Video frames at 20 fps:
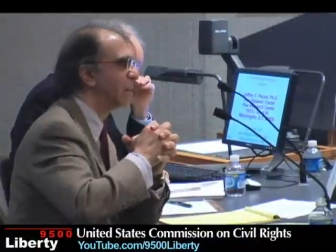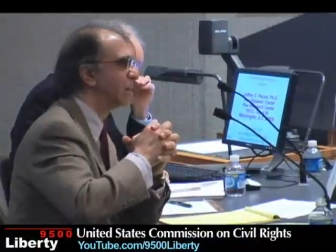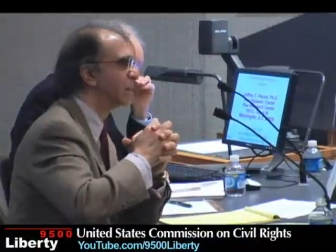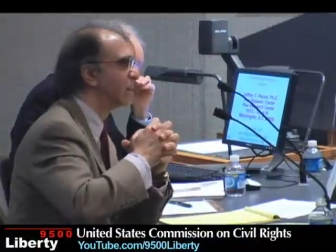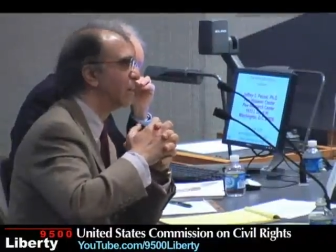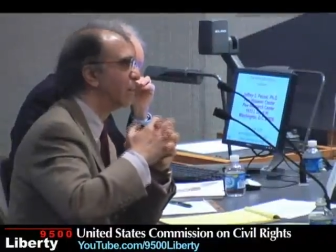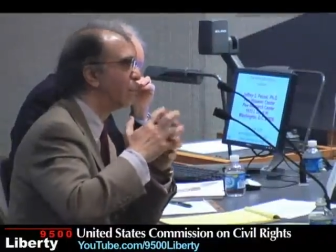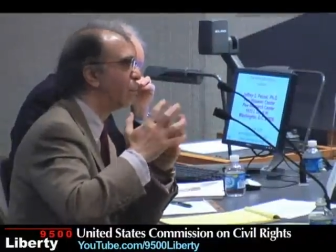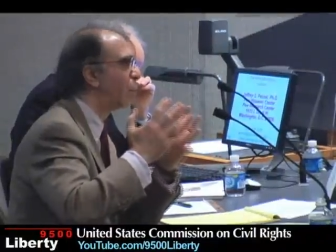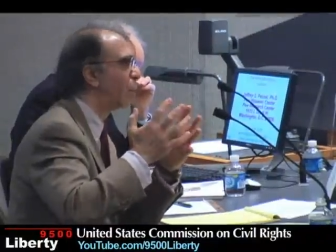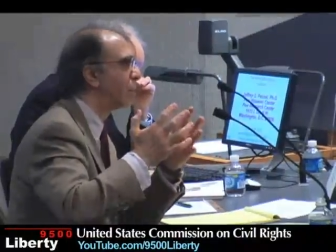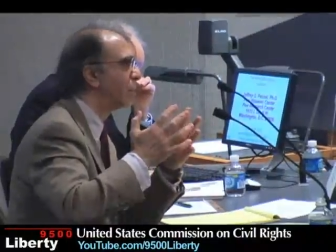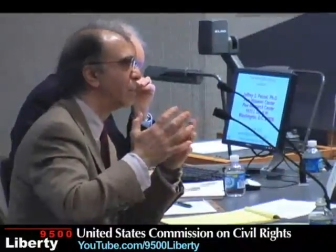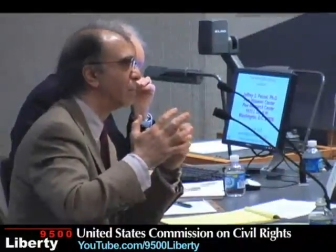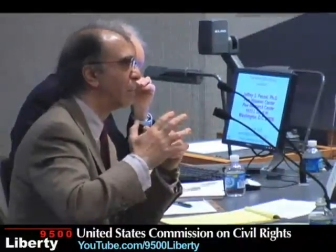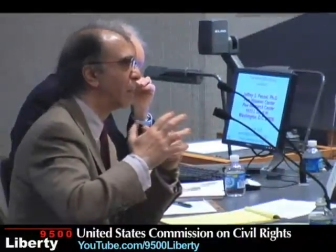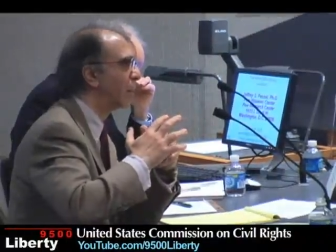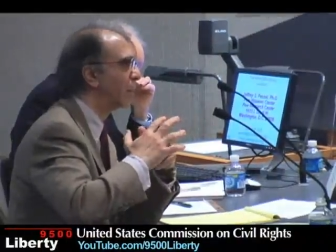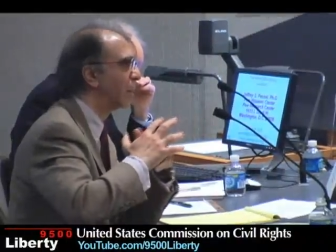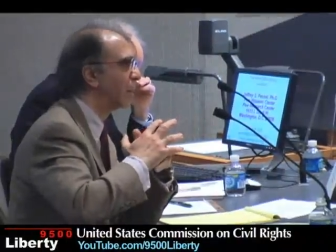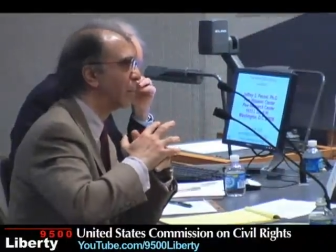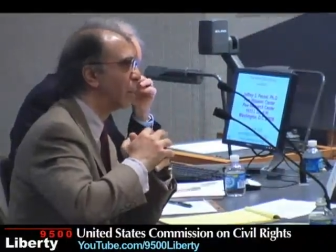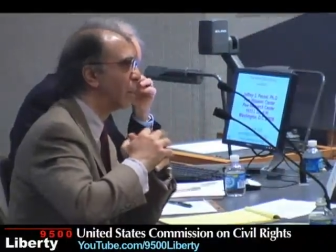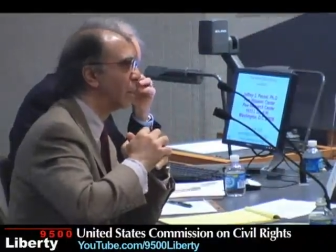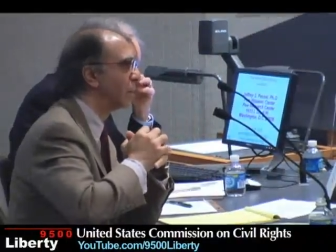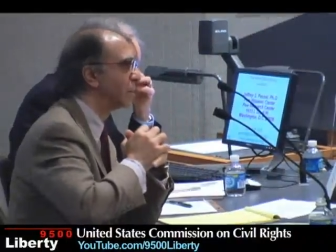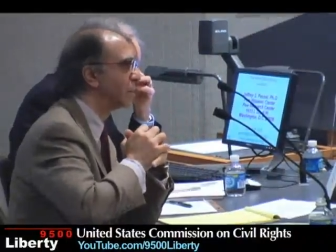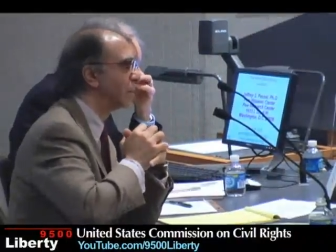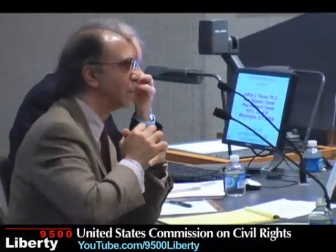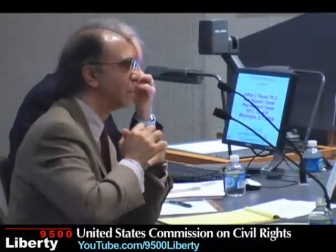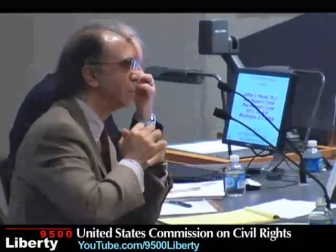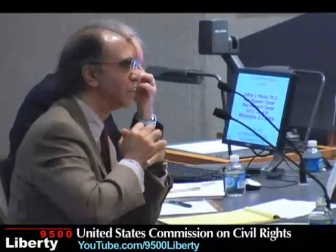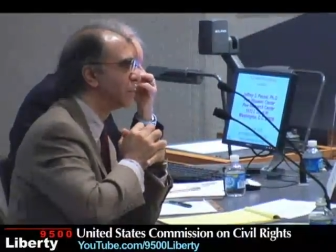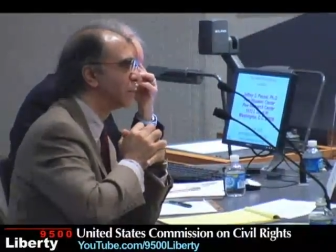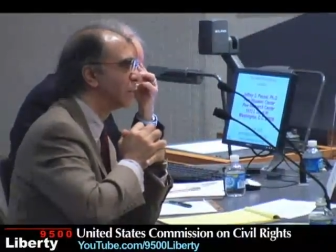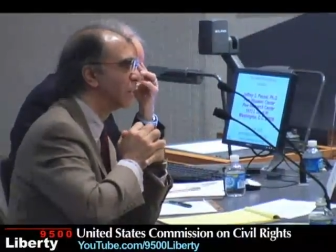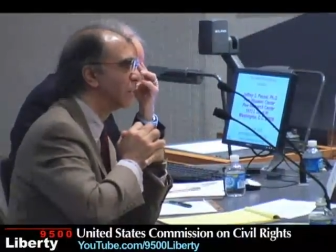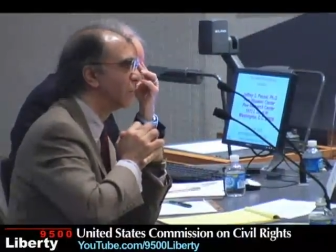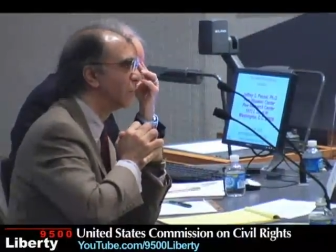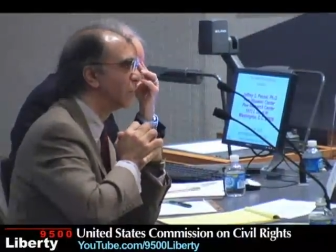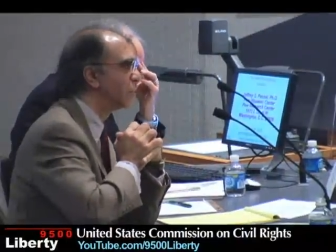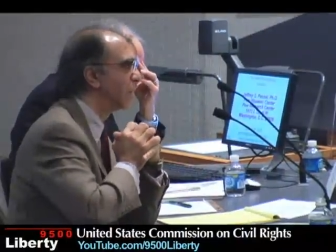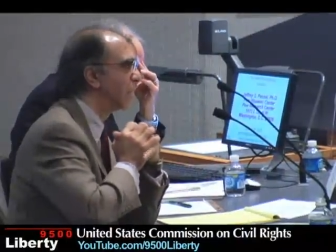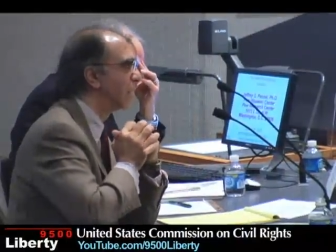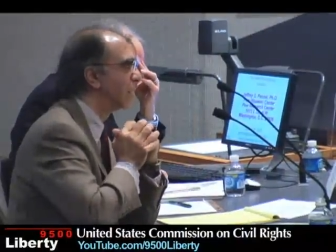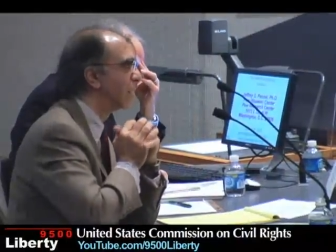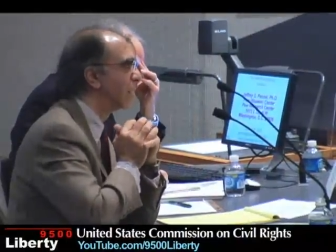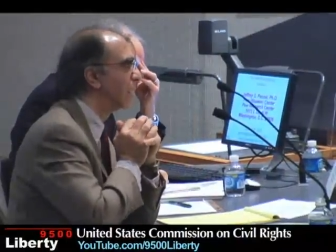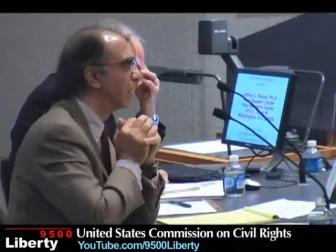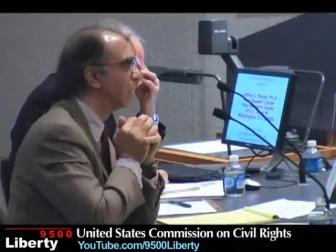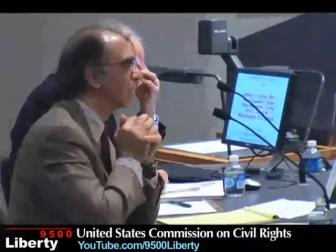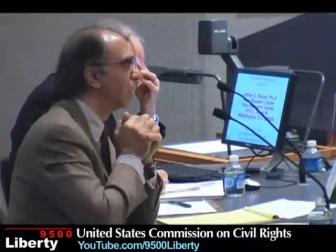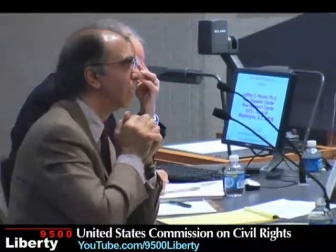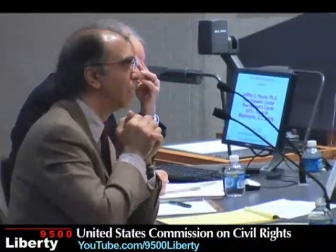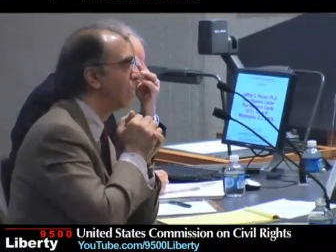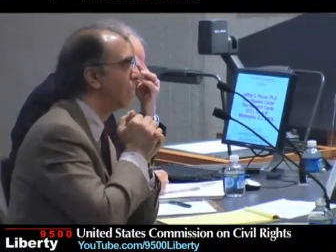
is an important public policy concern, which I think